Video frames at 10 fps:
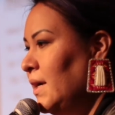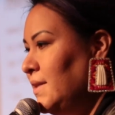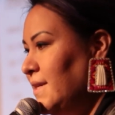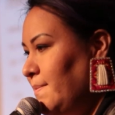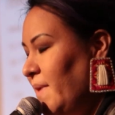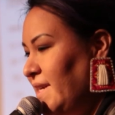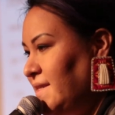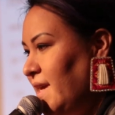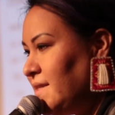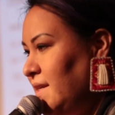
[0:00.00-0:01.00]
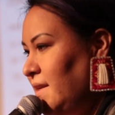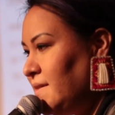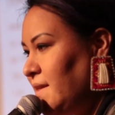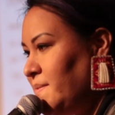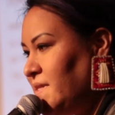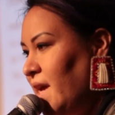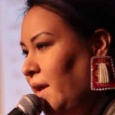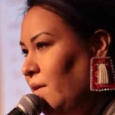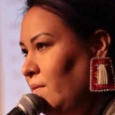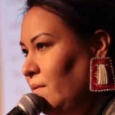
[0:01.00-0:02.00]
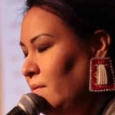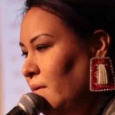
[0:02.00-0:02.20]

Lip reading: Does my sexiness upset you?